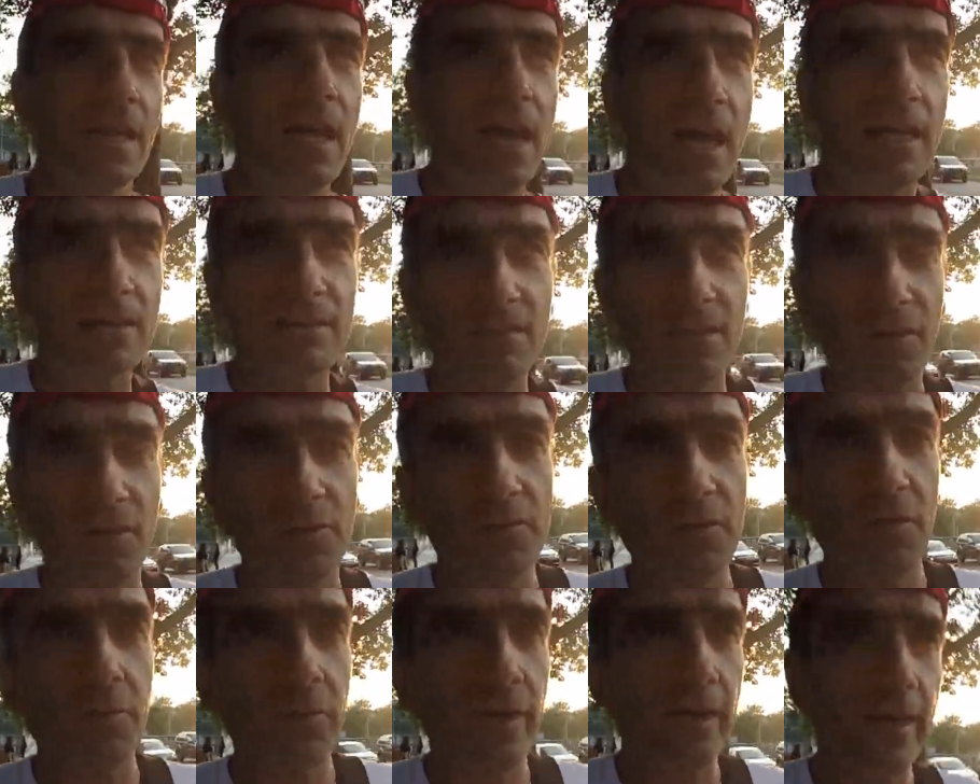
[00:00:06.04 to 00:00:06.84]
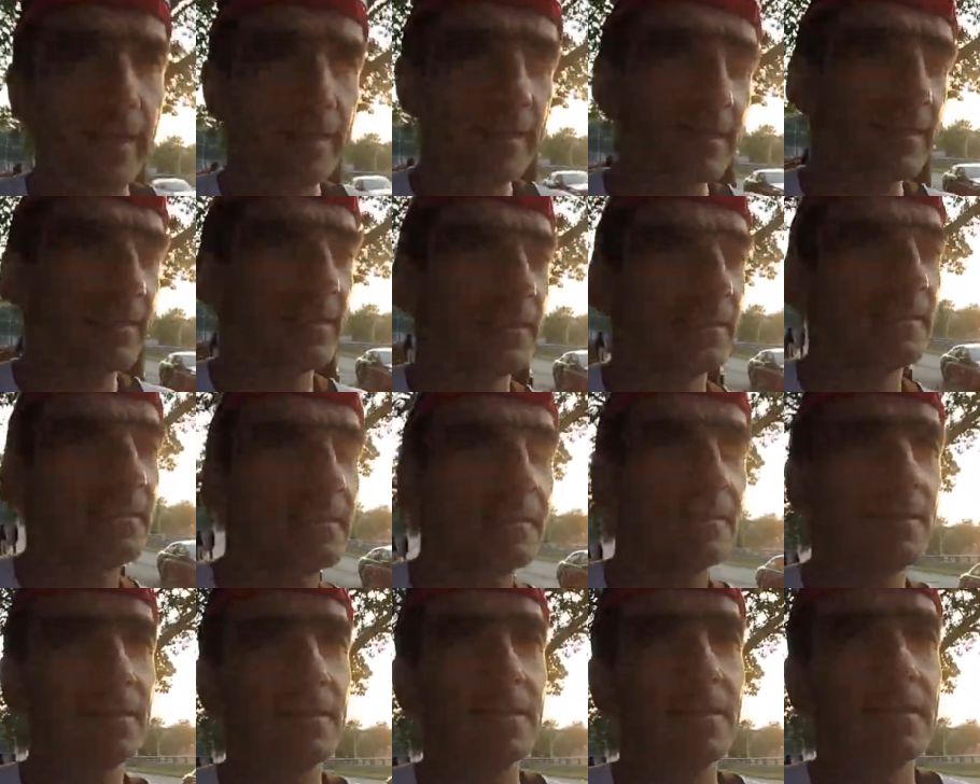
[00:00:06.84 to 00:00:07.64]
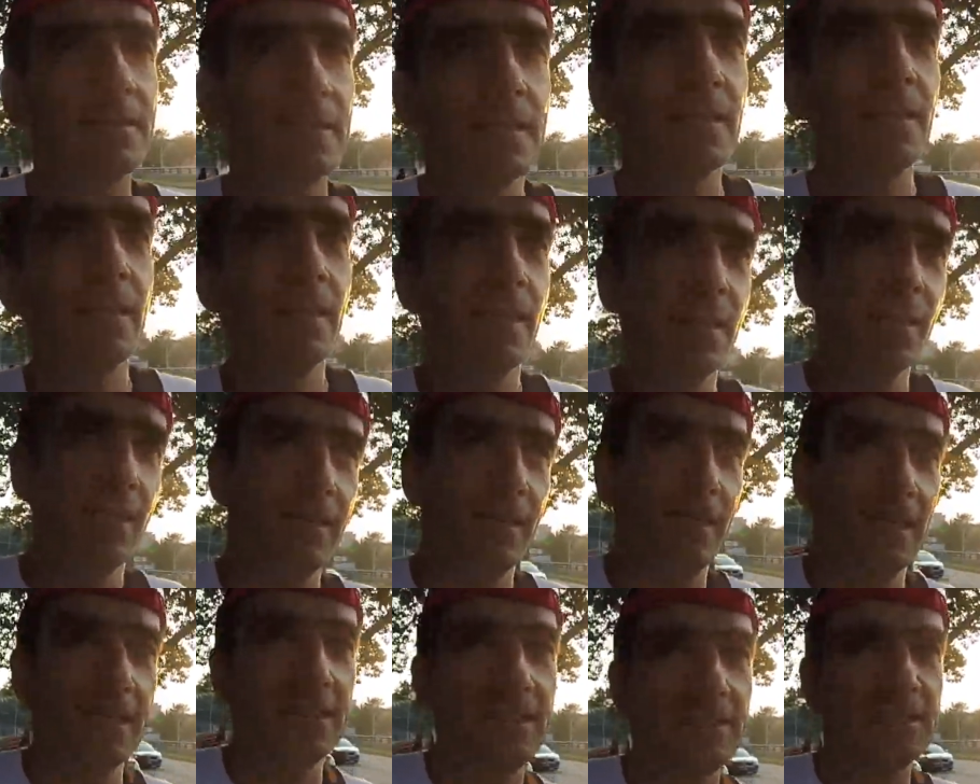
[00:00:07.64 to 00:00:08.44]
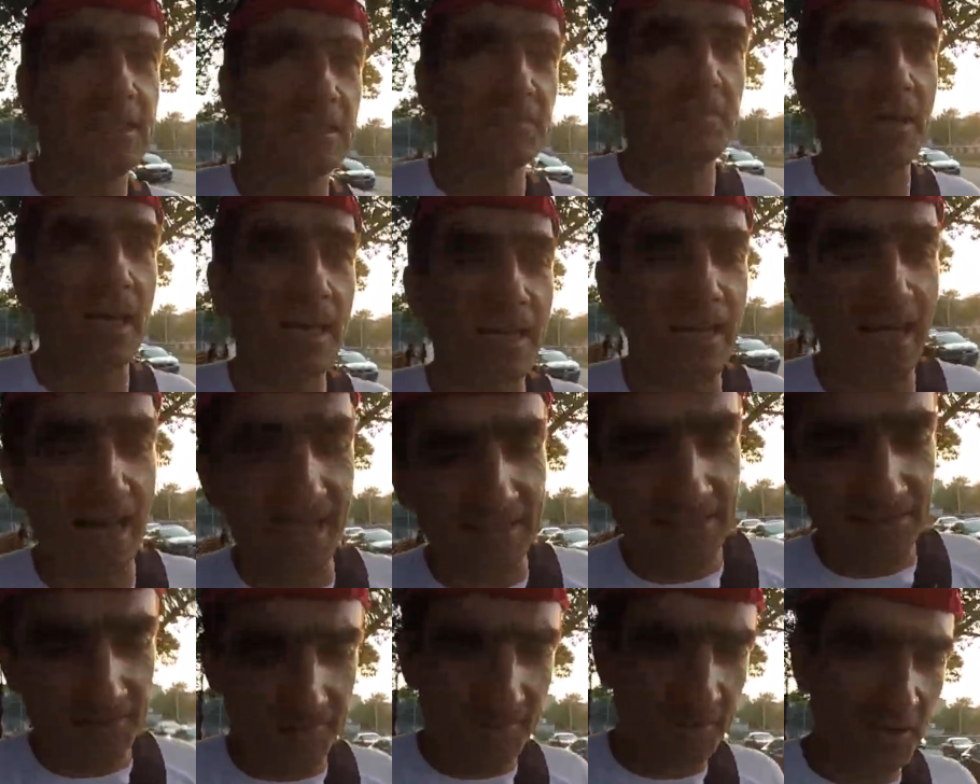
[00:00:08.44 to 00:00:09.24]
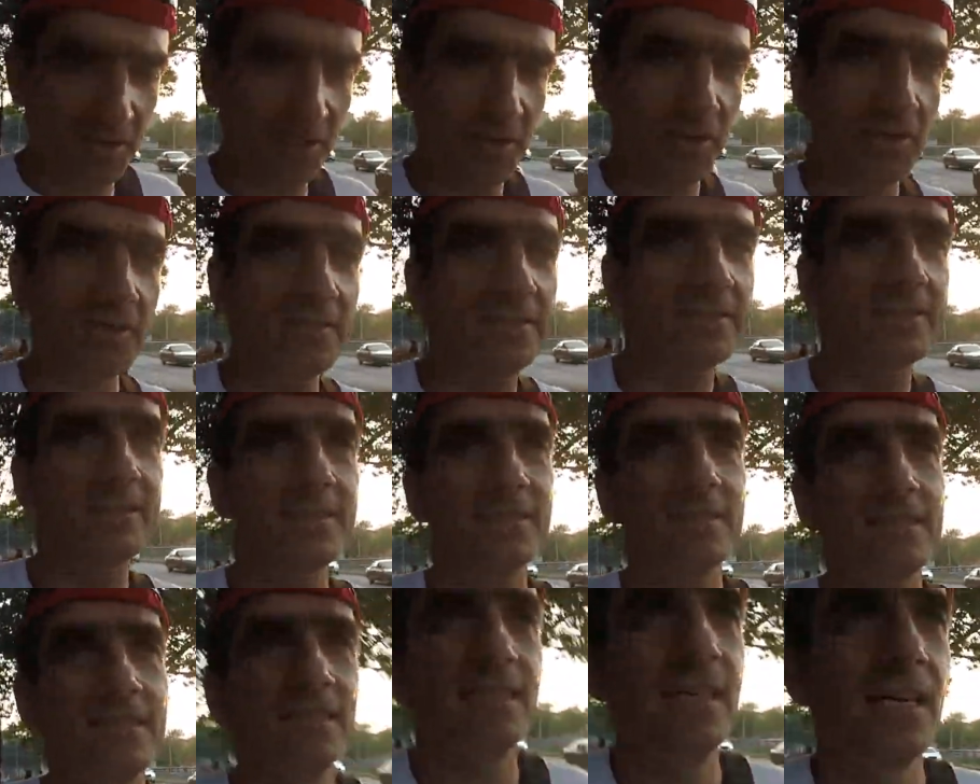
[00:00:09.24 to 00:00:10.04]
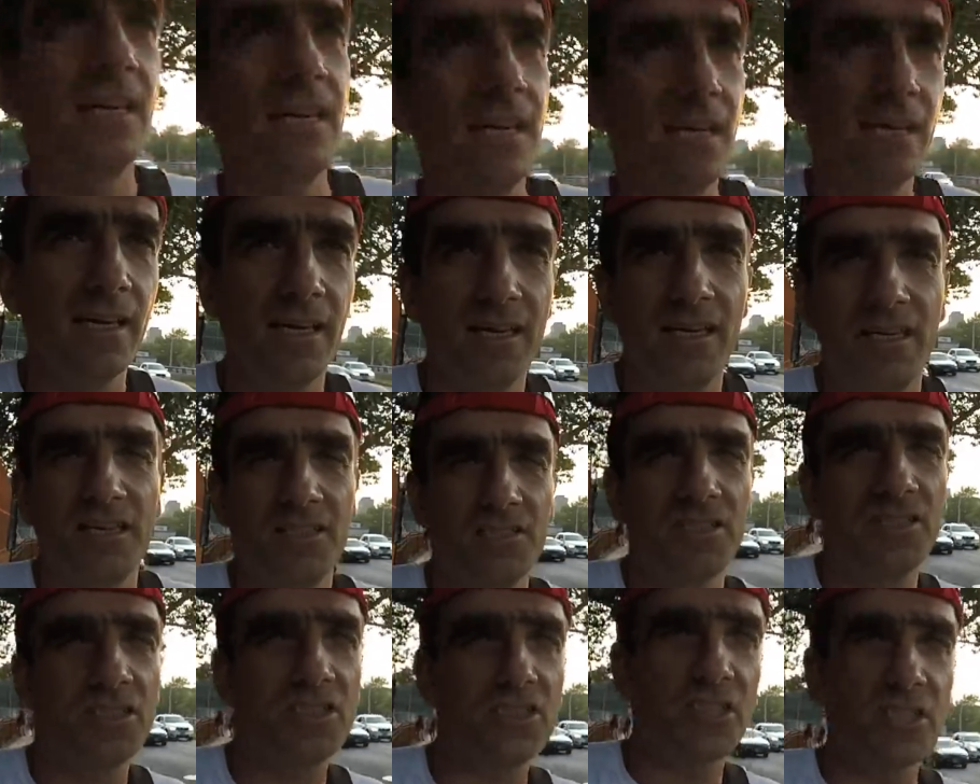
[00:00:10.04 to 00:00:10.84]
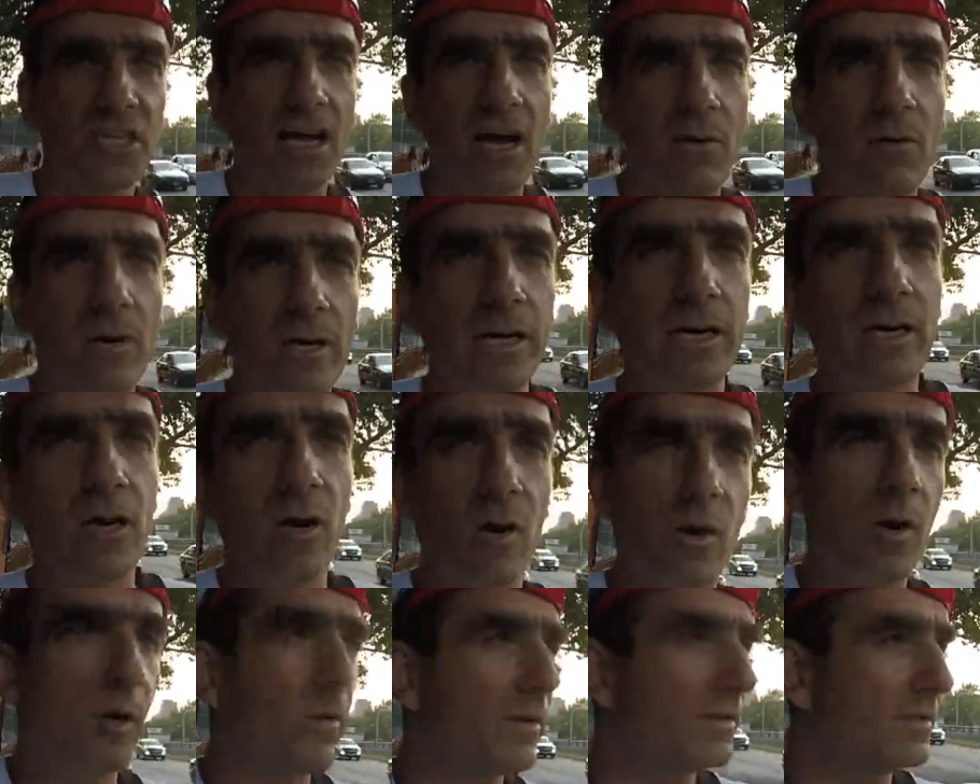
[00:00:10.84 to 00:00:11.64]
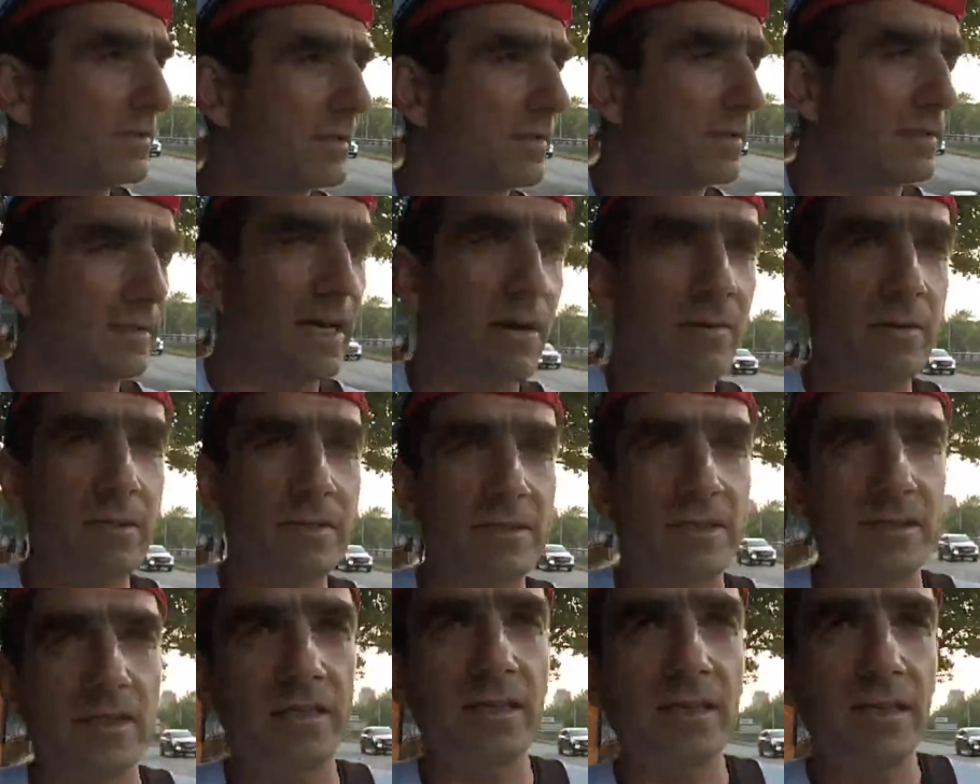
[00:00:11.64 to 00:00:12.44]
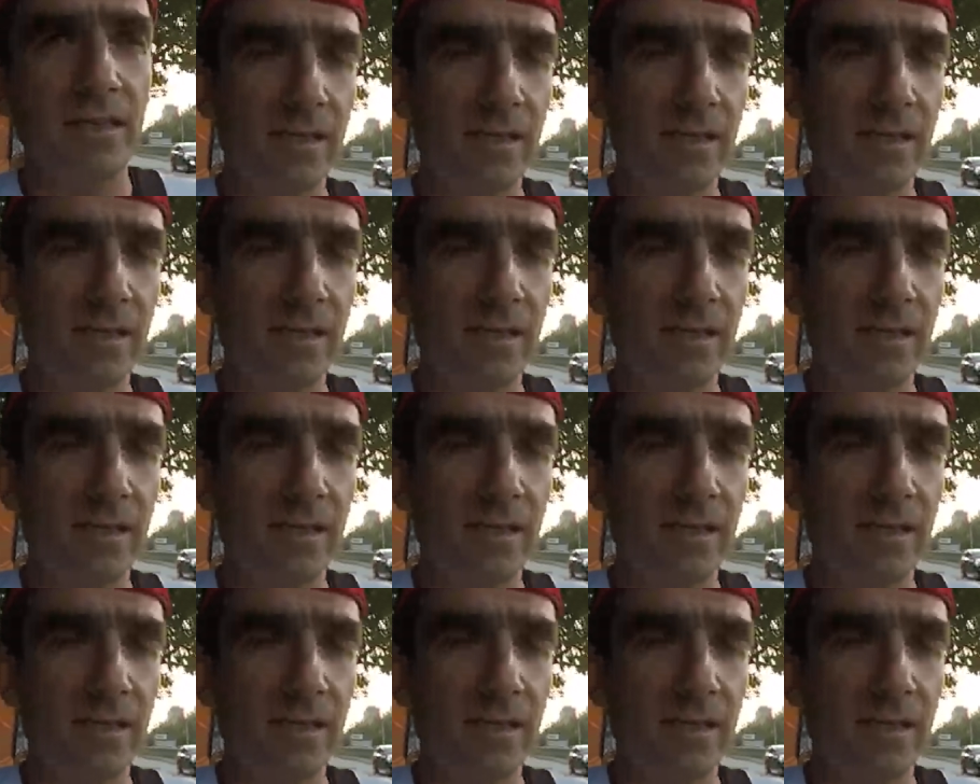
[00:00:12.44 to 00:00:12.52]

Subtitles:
last day of the race, and this is my last video. Just an hour ago, it's about 8:30,